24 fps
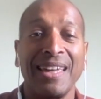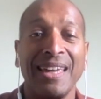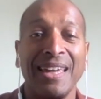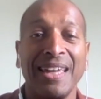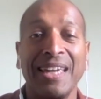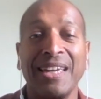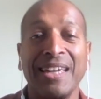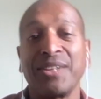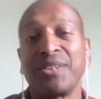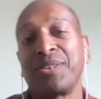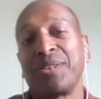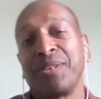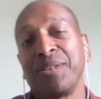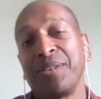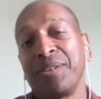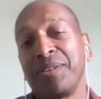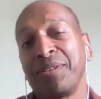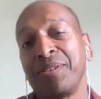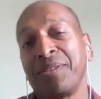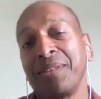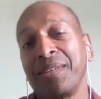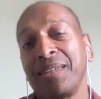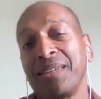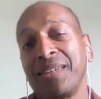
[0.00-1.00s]
it,
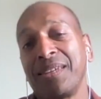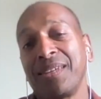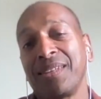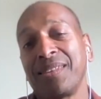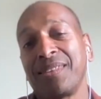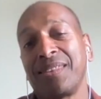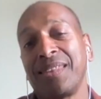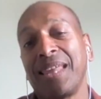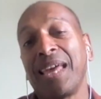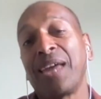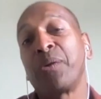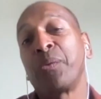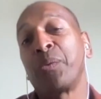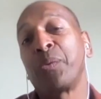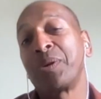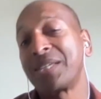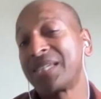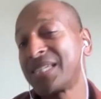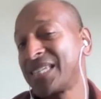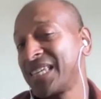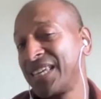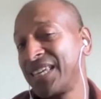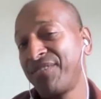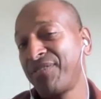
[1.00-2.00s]
it they
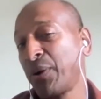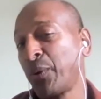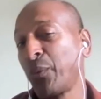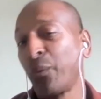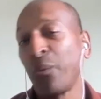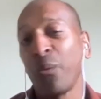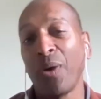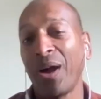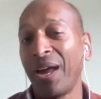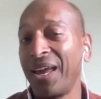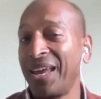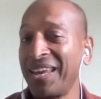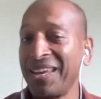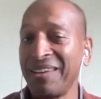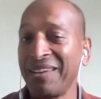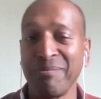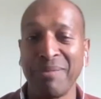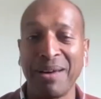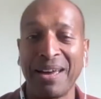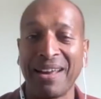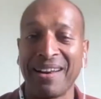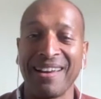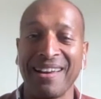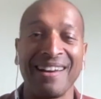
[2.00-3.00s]
receive it way
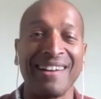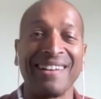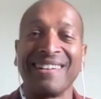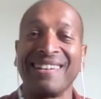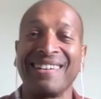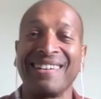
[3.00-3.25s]
better.